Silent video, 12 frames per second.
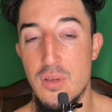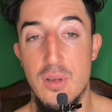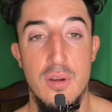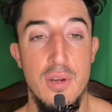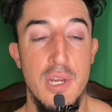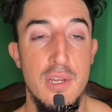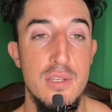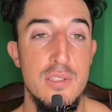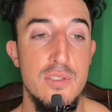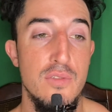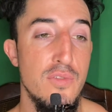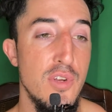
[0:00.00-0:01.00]
Alright,
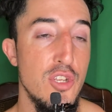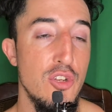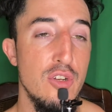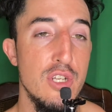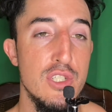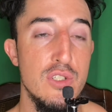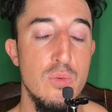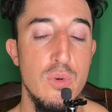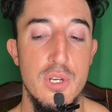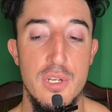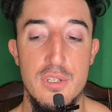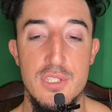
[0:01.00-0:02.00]
so for all you Crystal
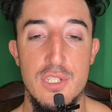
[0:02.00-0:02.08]
Warriors,